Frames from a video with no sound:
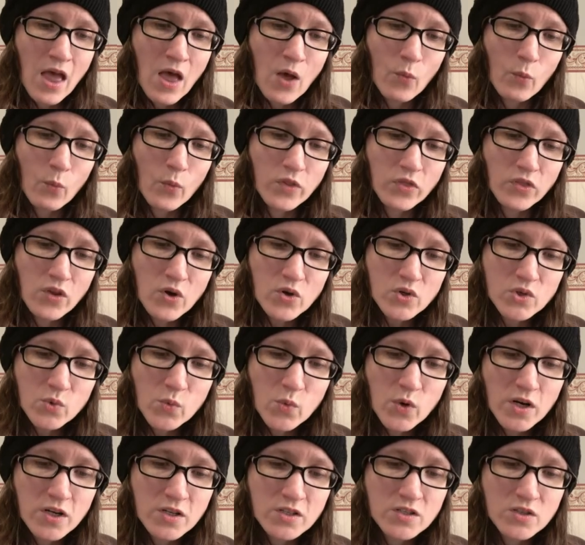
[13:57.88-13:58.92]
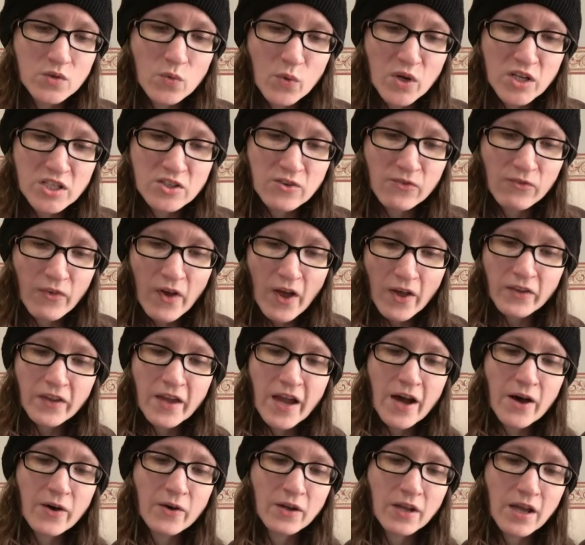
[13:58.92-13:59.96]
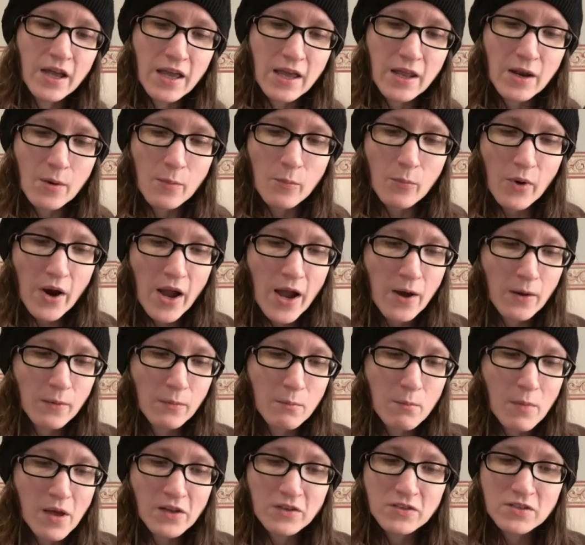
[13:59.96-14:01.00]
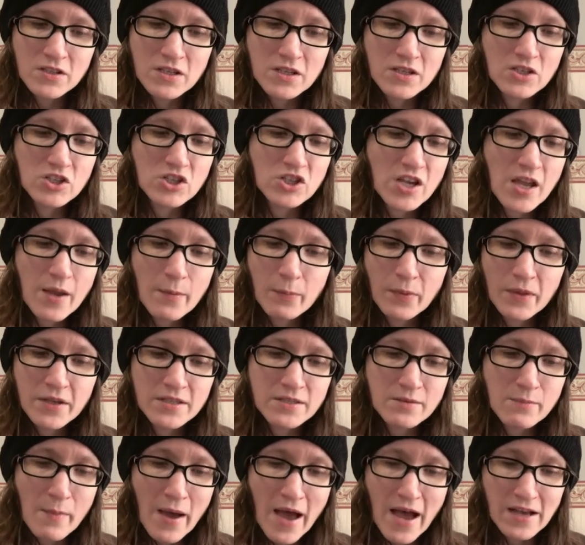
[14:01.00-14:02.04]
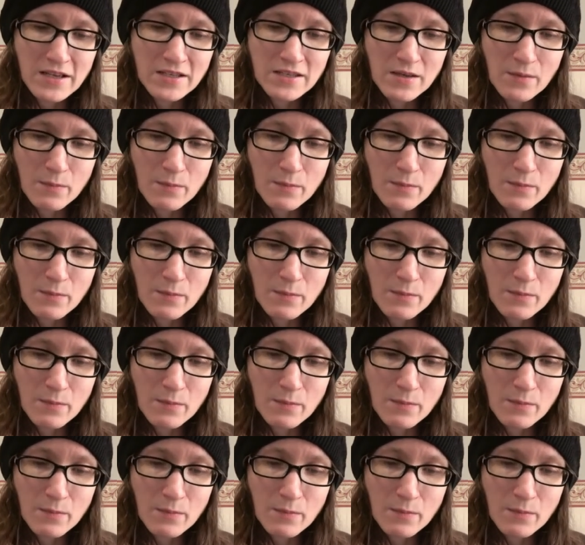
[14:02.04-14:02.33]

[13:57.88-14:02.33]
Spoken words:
With those words, the witch fell down in a brown, melted, shapeless mass and